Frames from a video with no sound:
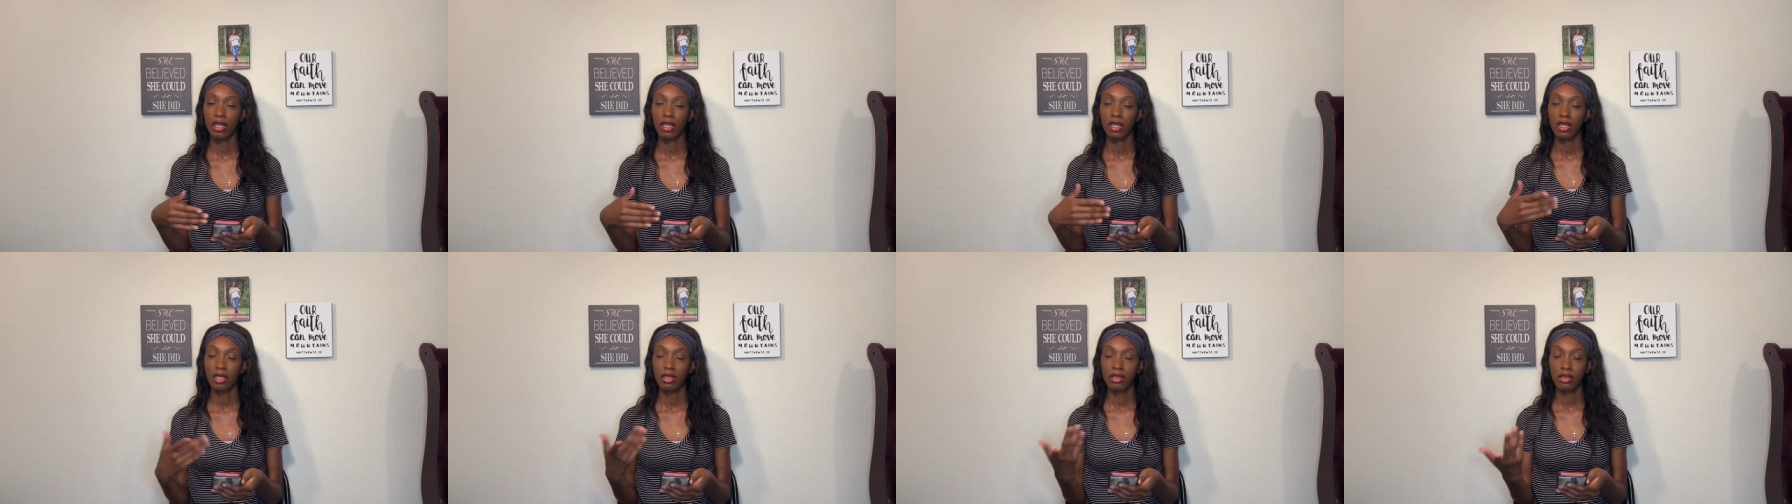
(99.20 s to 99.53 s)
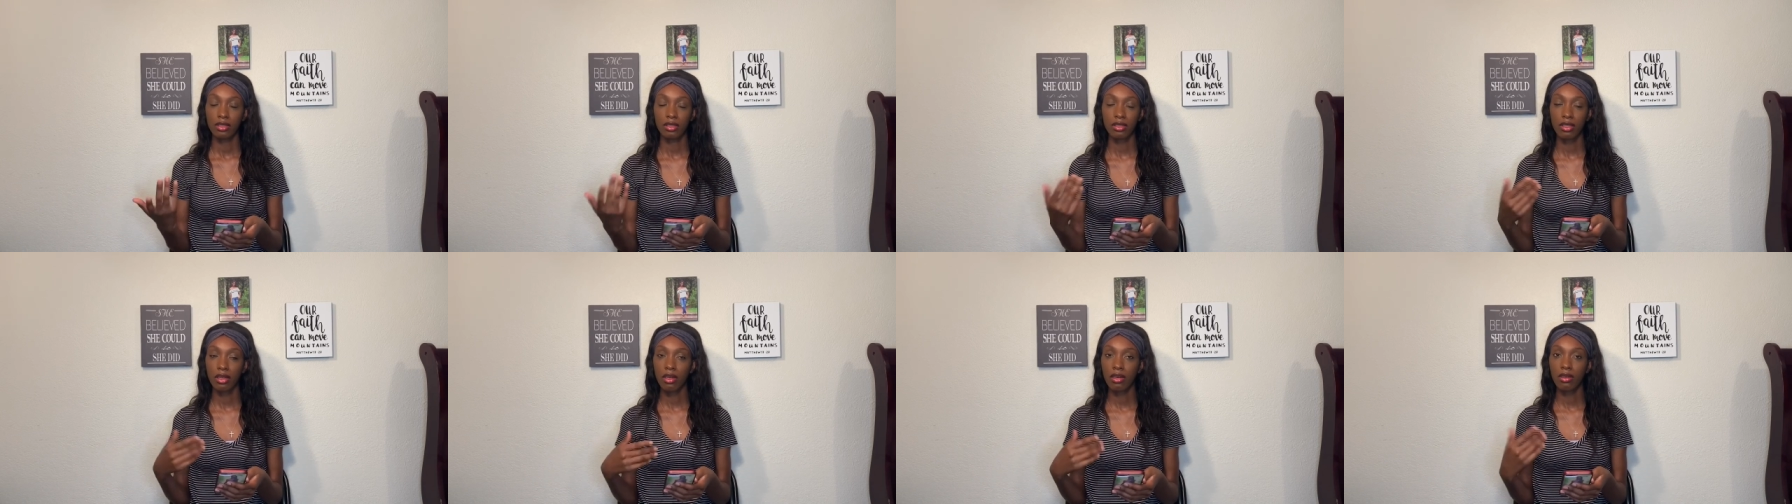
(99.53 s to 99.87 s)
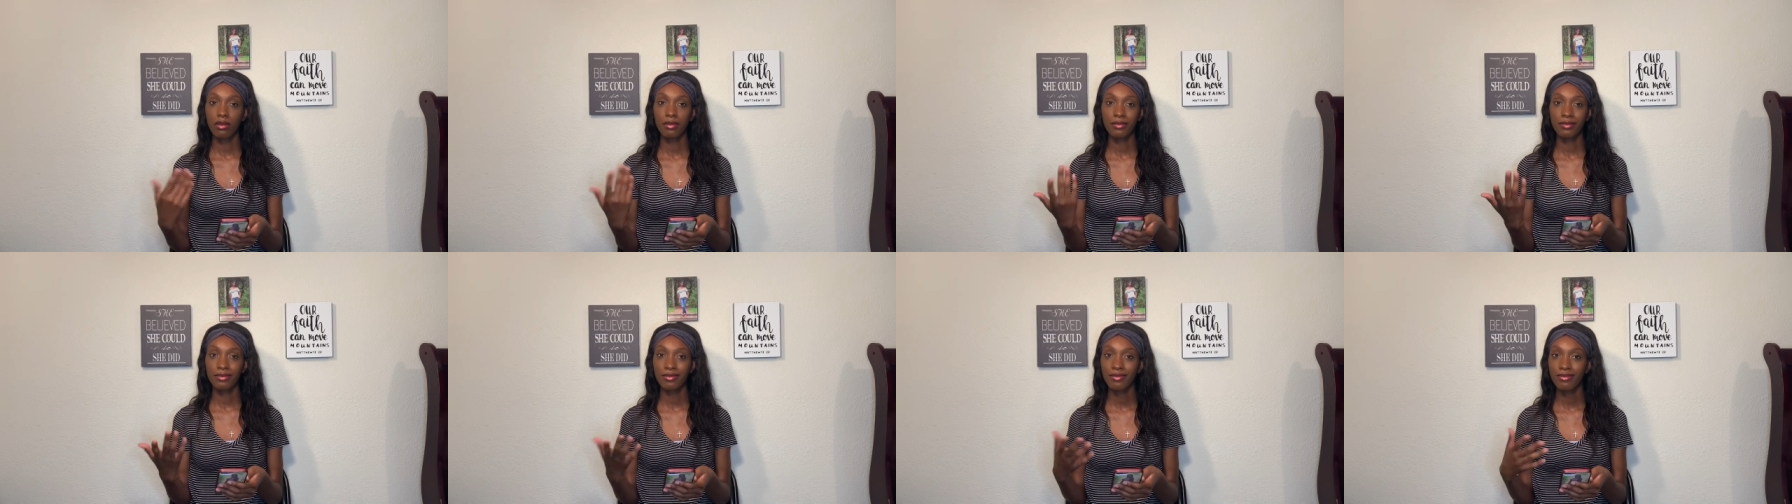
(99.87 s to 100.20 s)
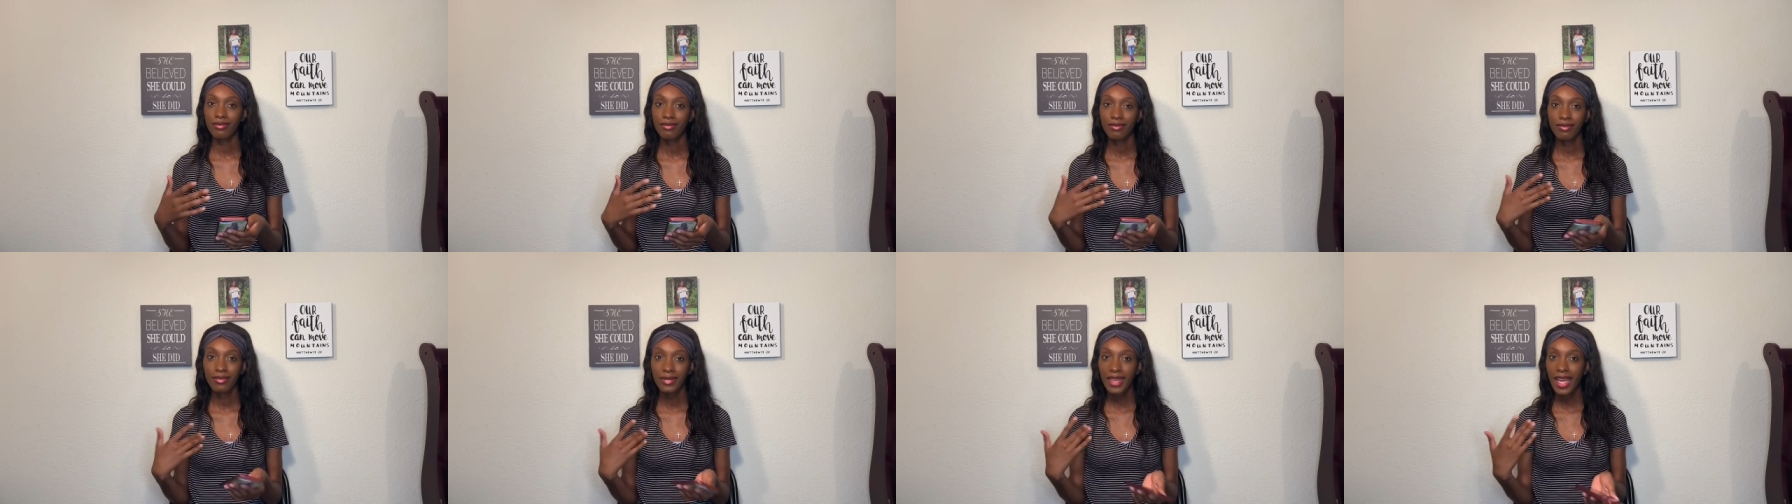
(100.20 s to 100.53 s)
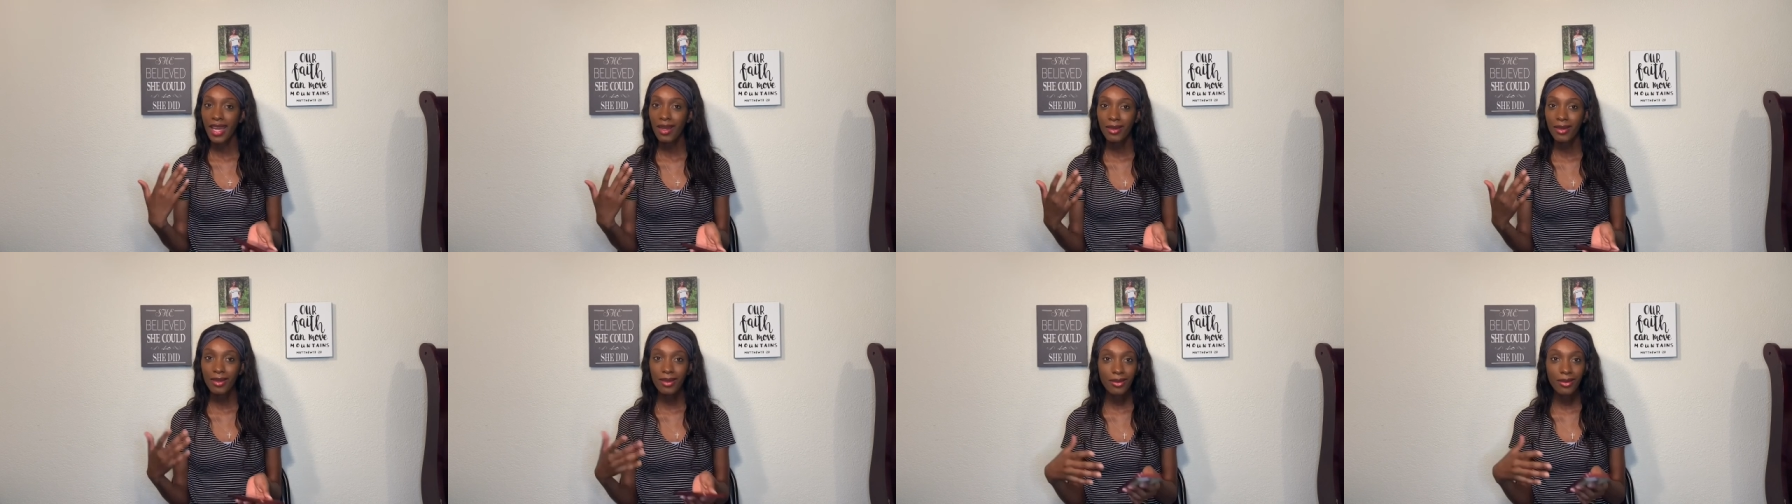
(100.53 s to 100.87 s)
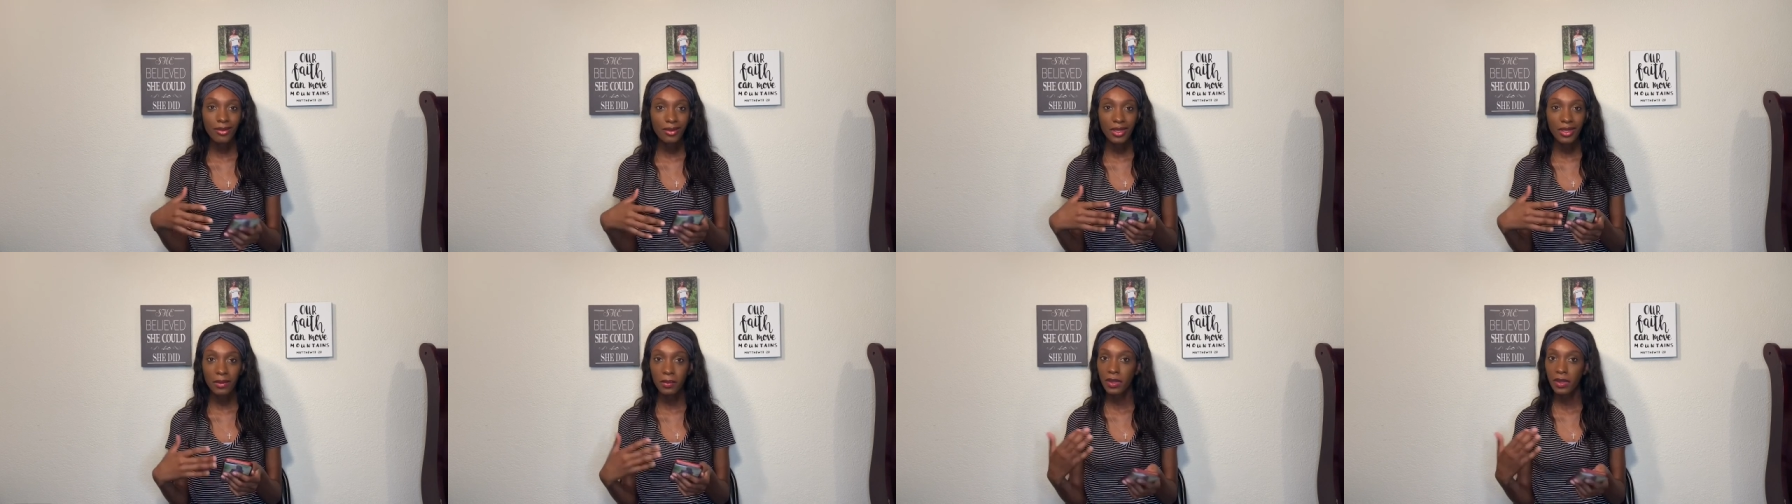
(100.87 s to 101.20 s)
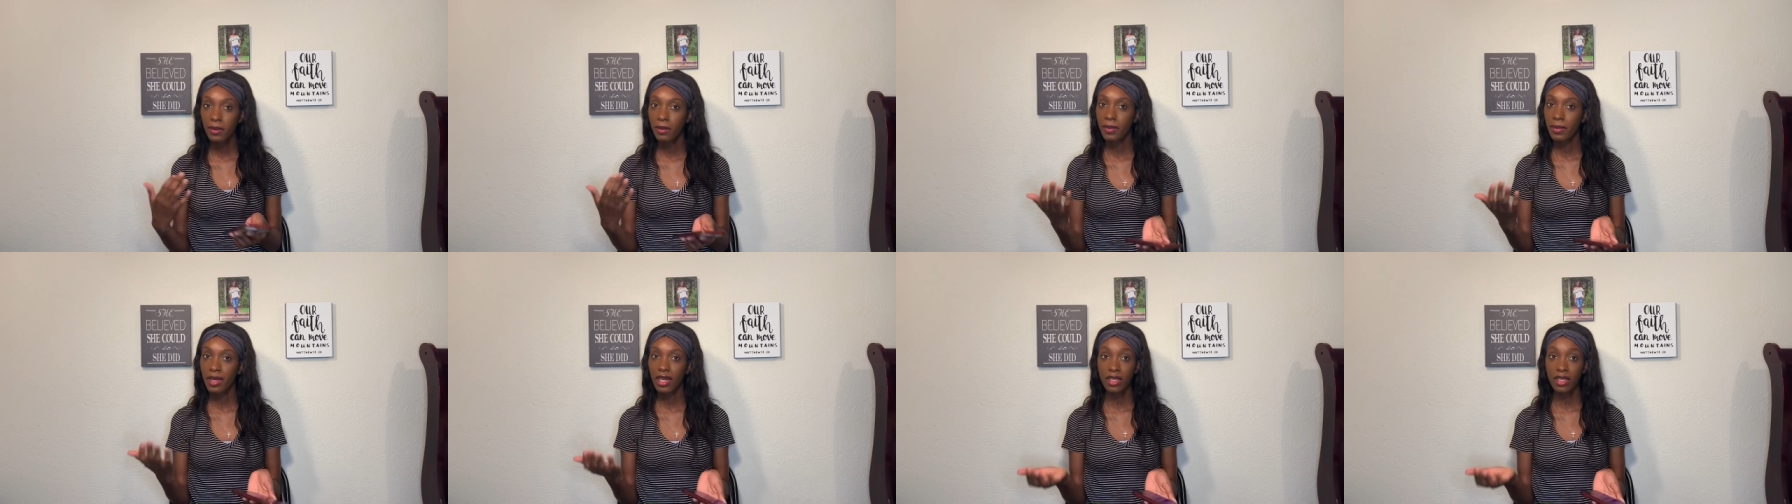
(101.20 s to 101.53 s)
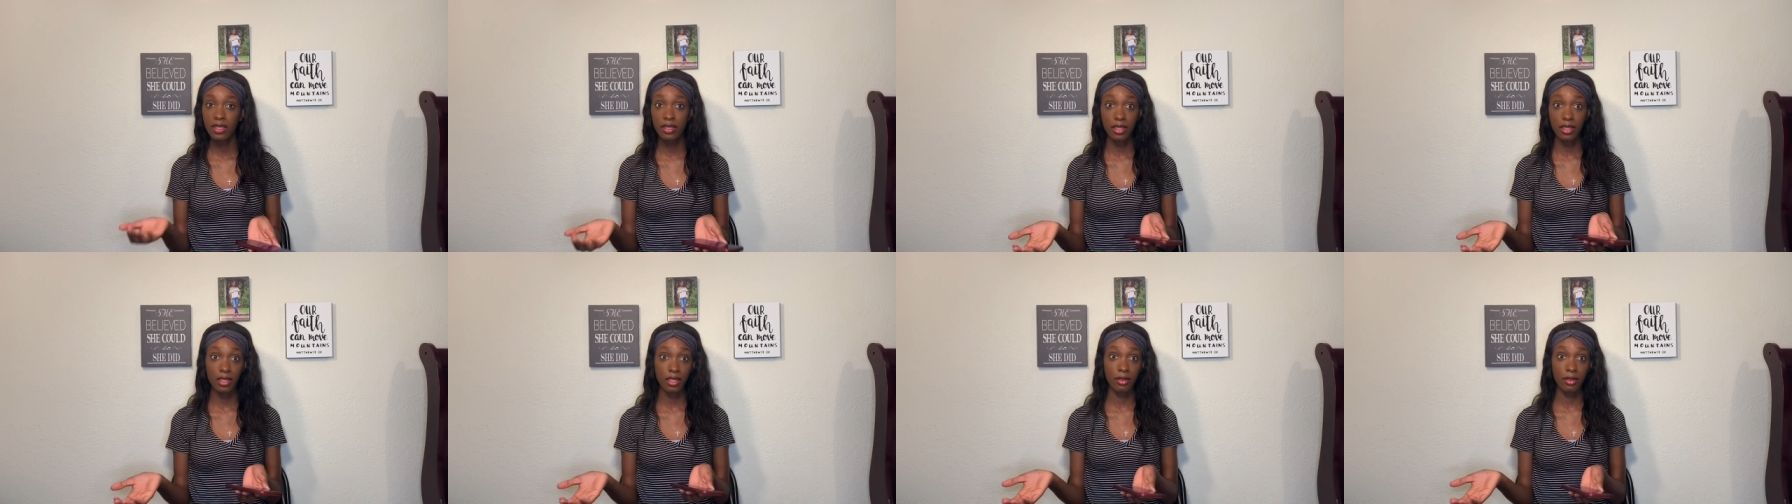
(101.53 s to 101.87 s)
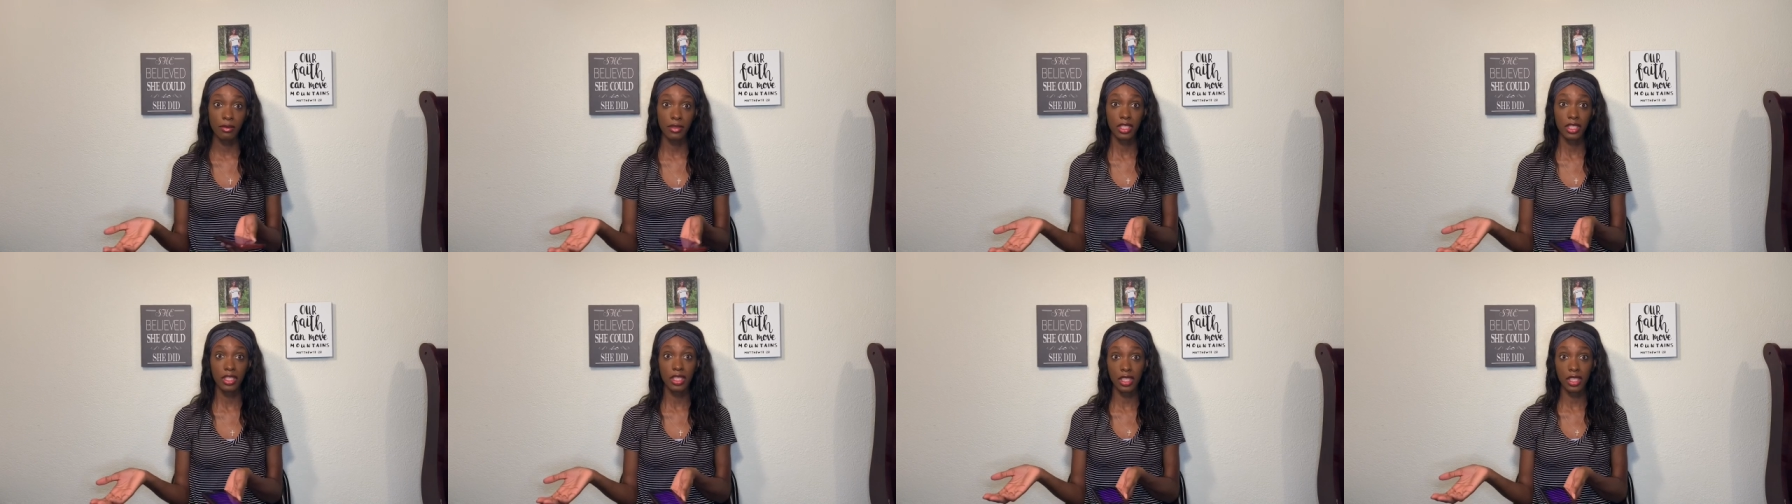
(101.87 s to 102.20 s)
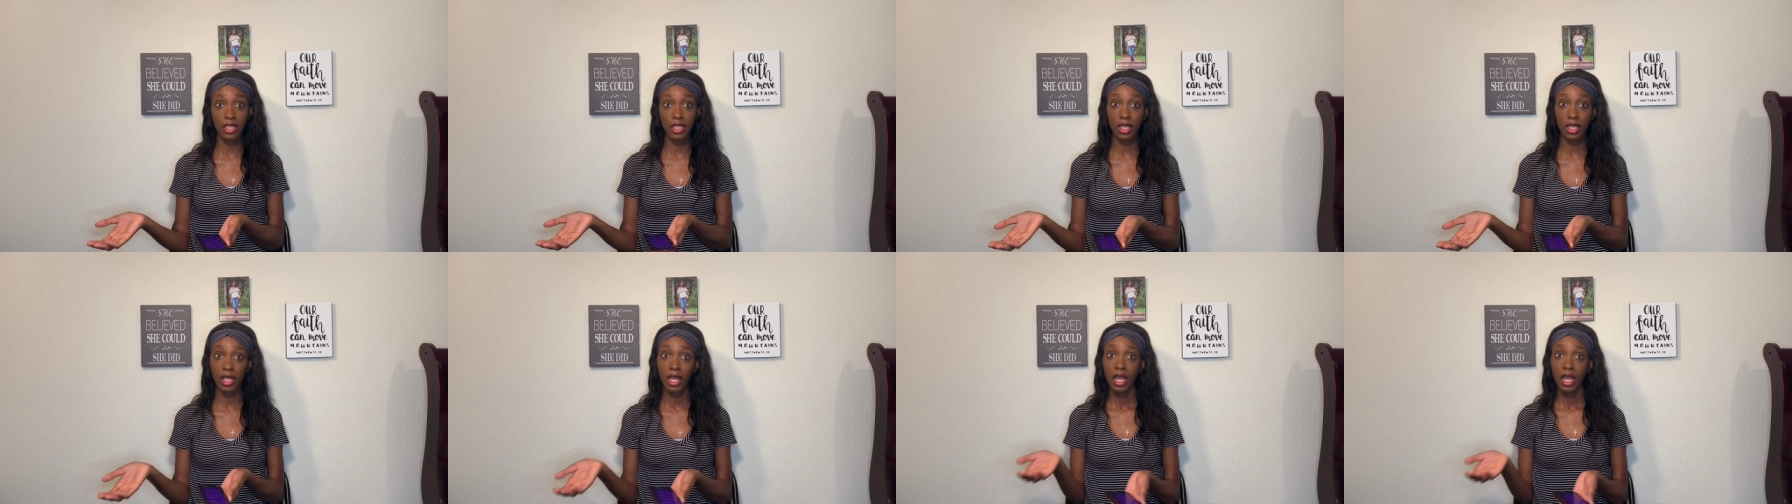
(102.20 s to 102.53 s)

So I don't know, some people might consider me judgy